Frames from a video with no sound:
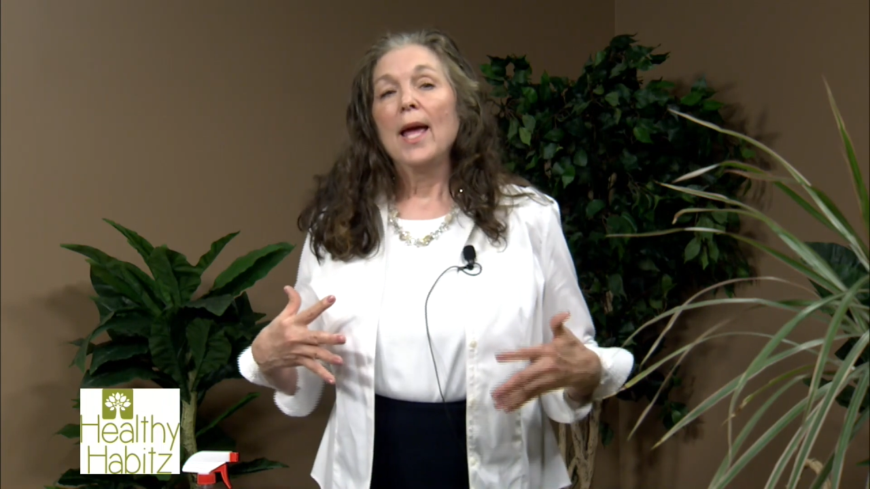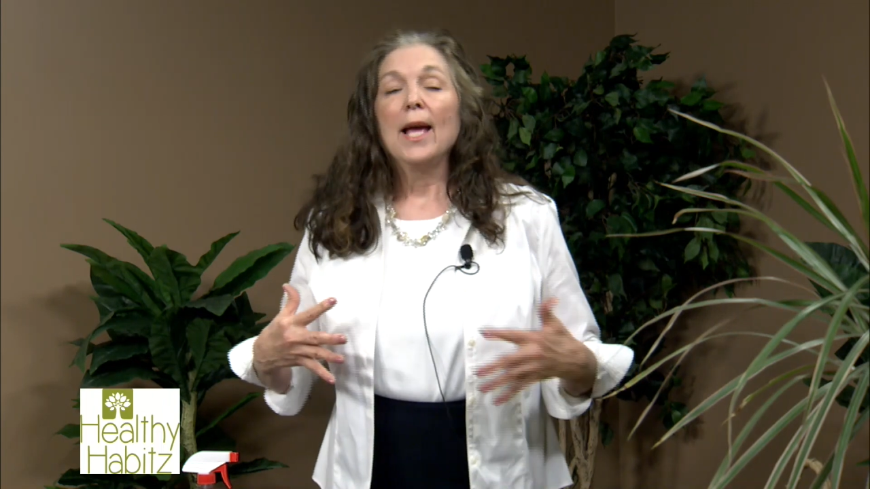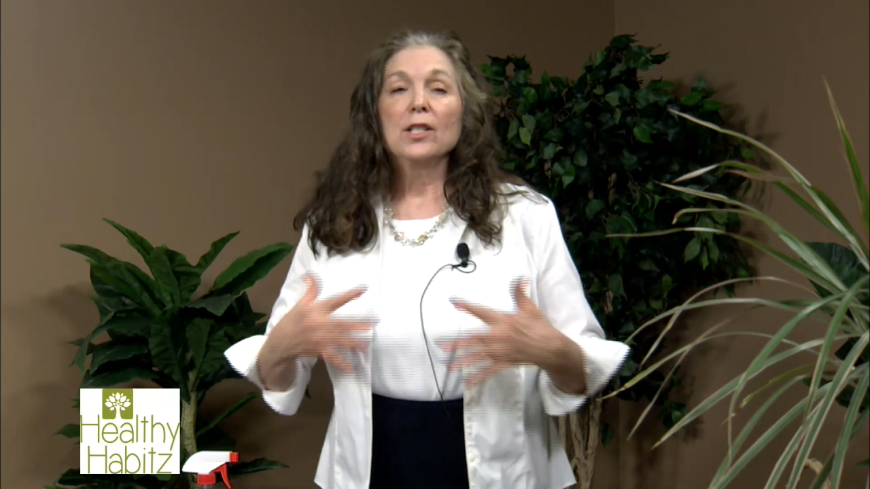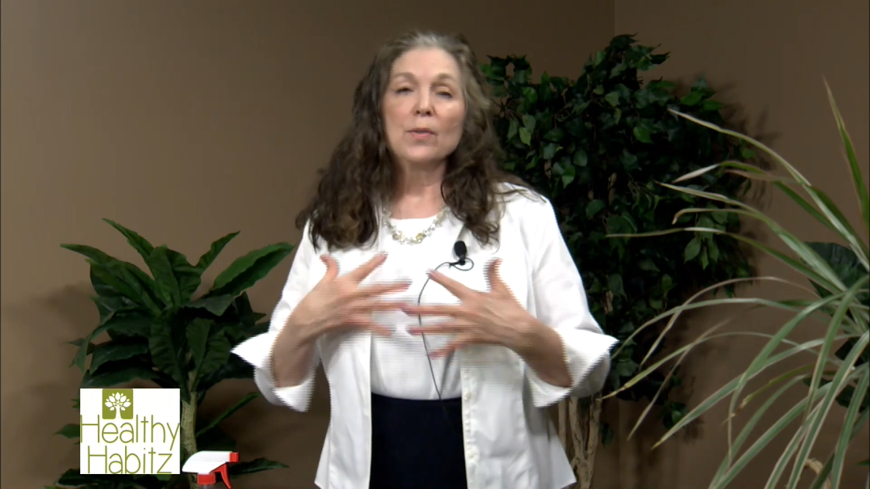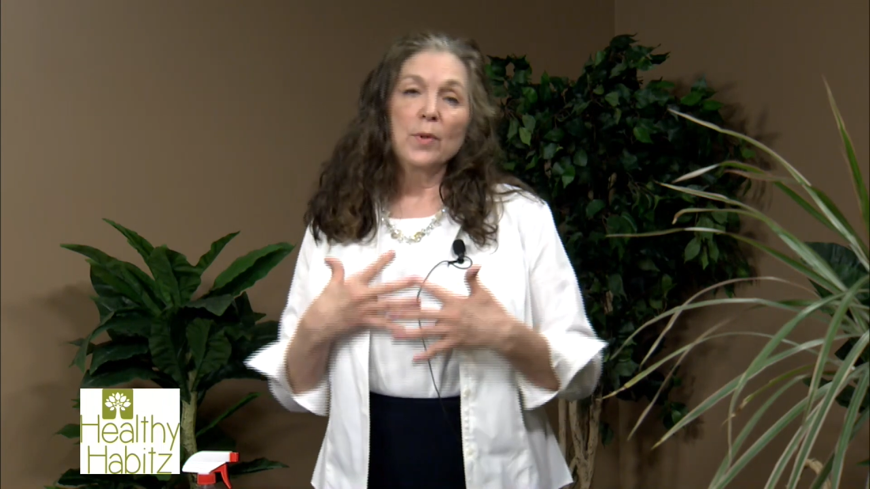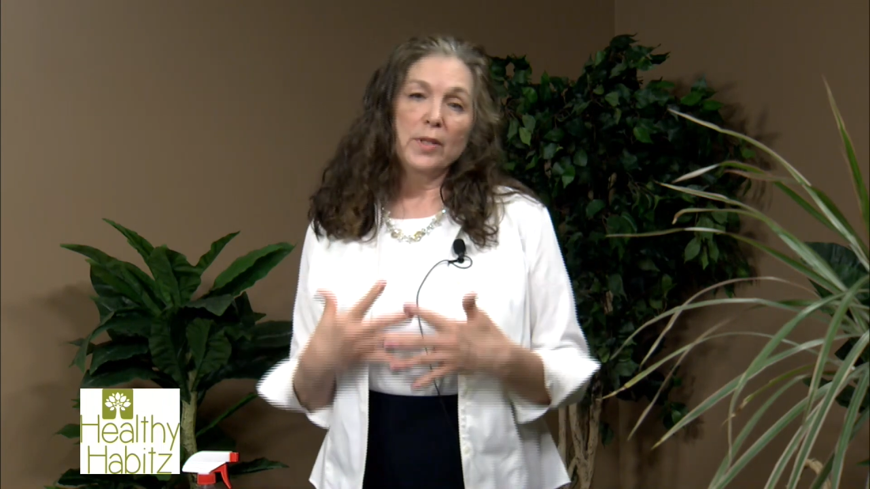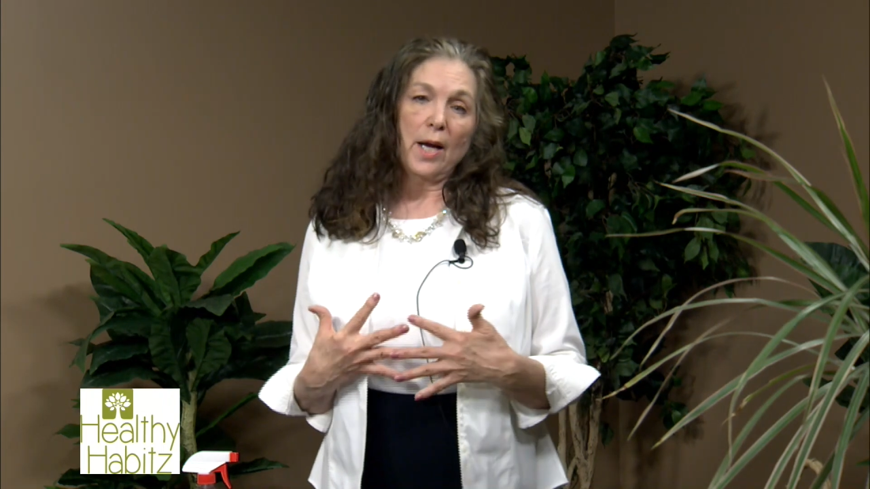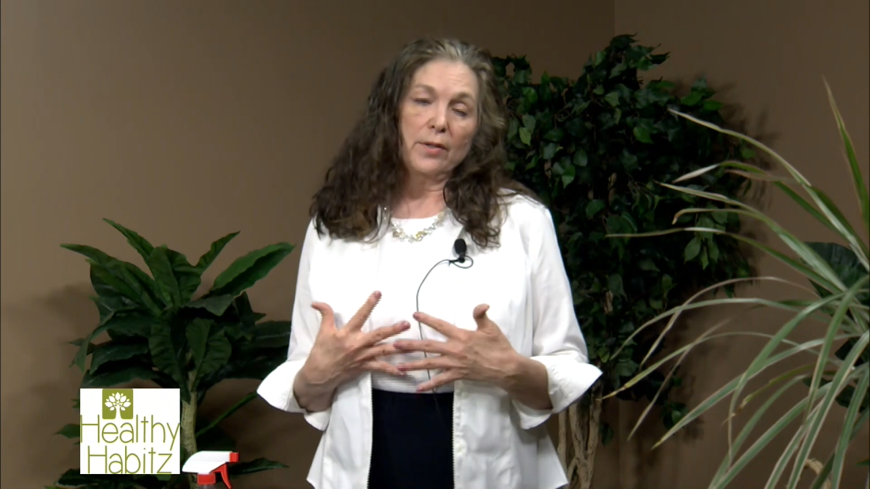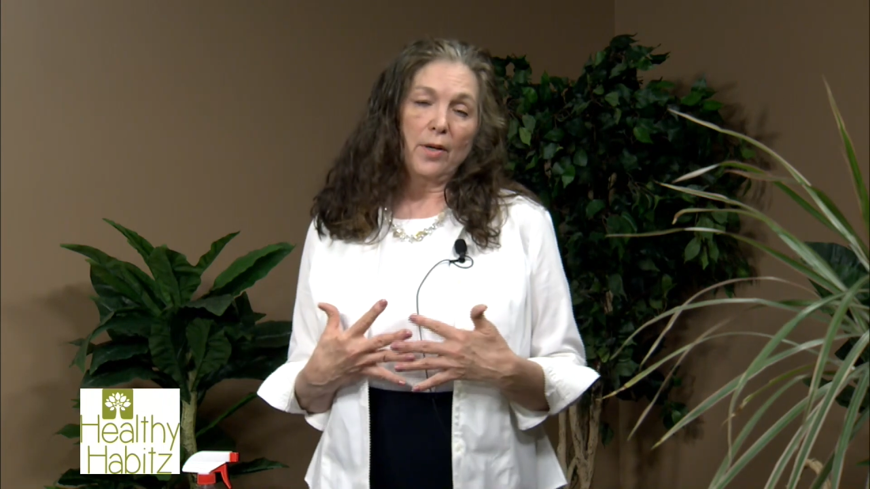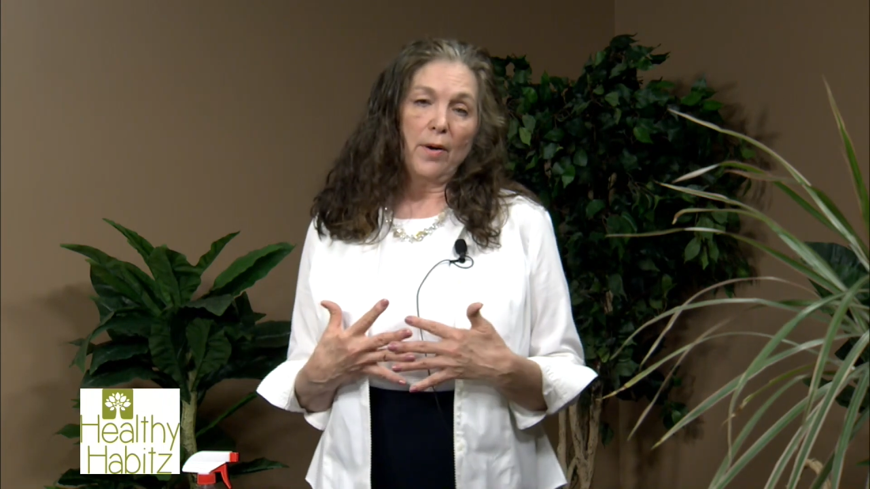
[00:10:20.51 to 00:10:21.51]
and to
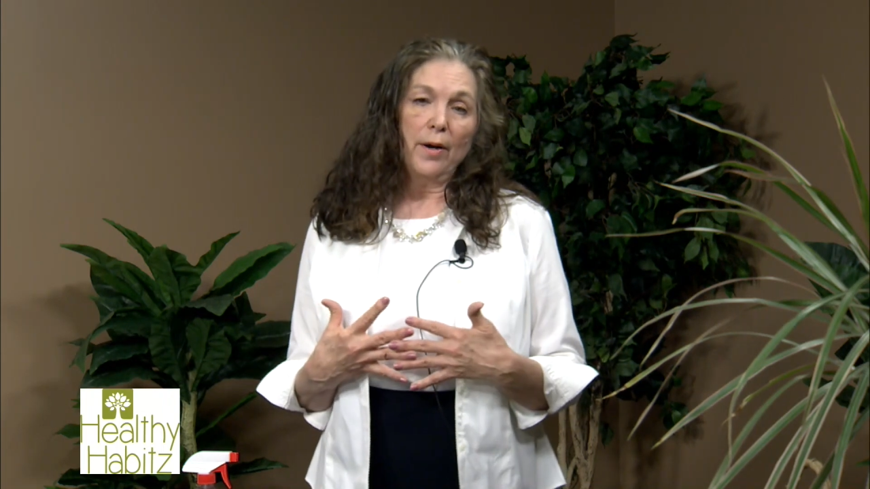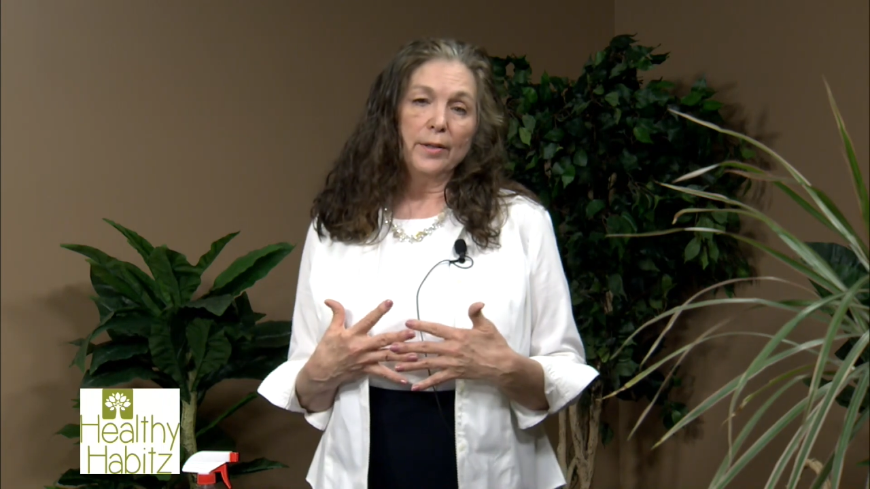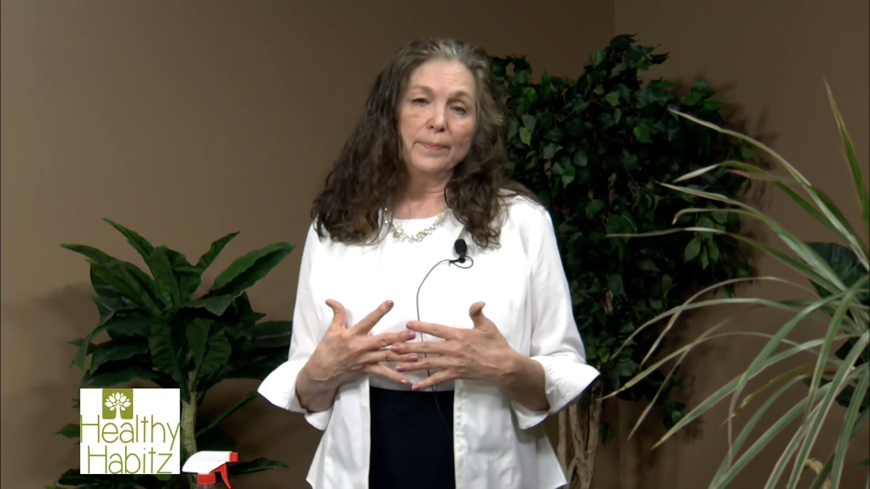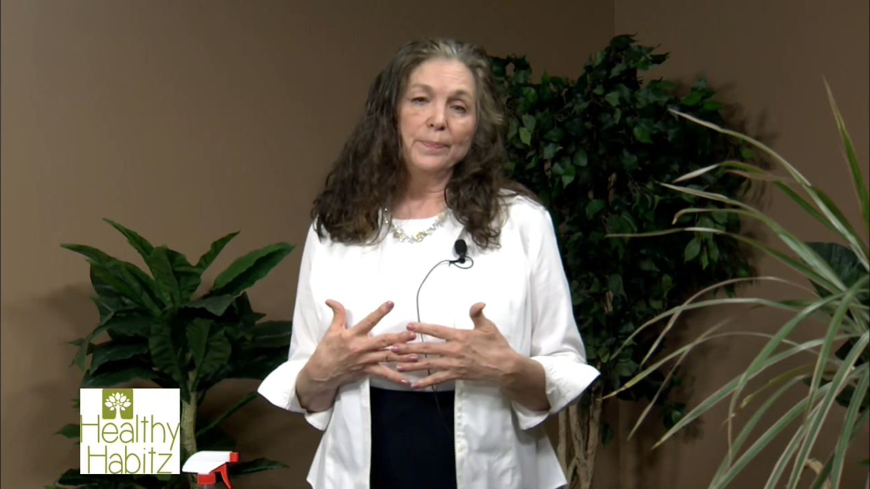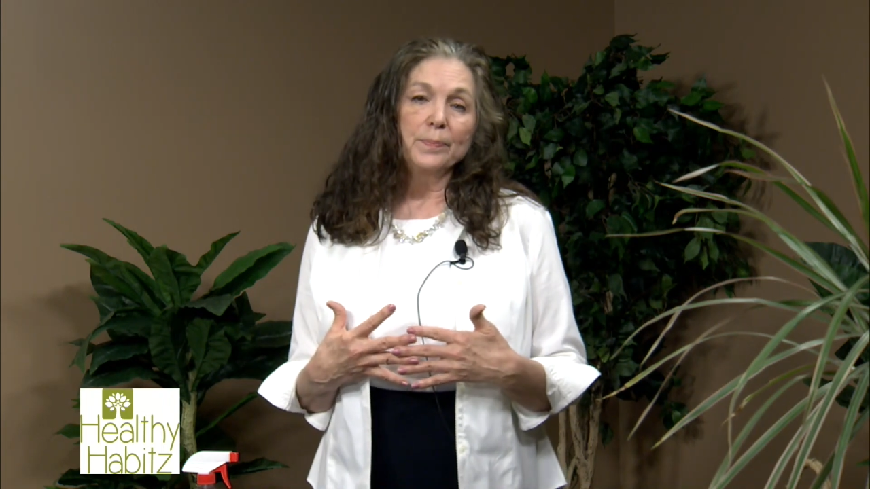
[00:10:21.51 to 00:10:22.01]
protect our heart.